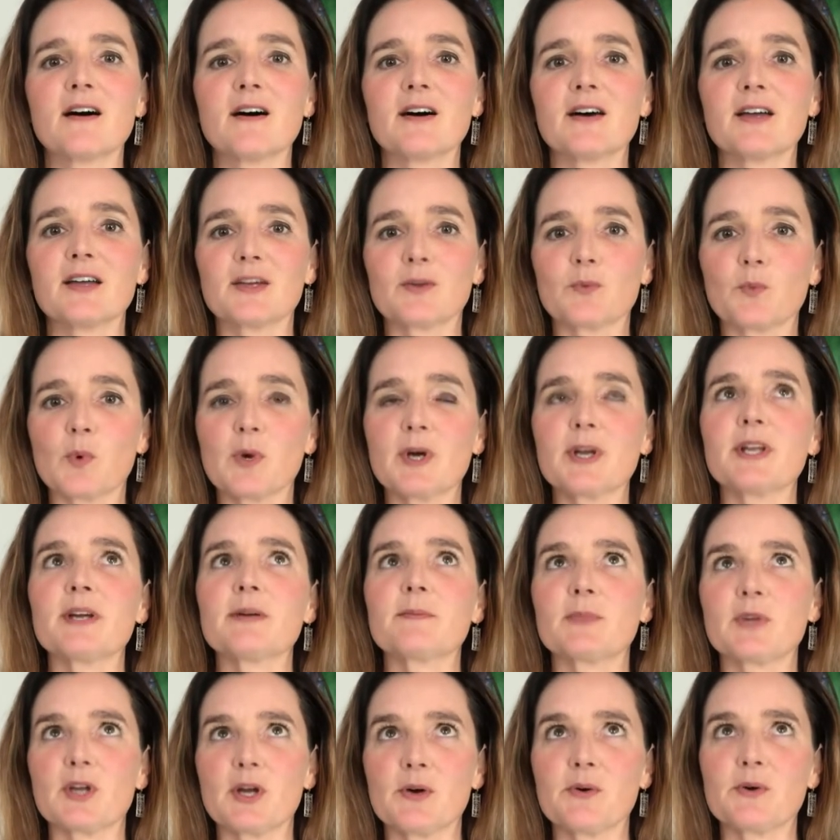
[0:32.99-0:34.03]
and what
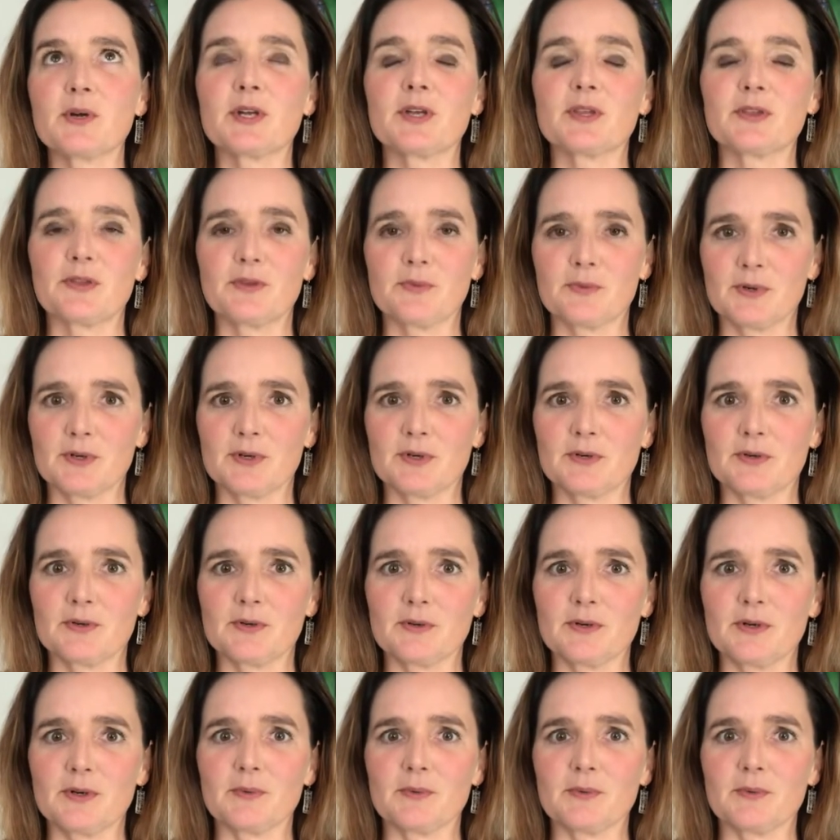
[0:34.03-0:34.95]
I'm going through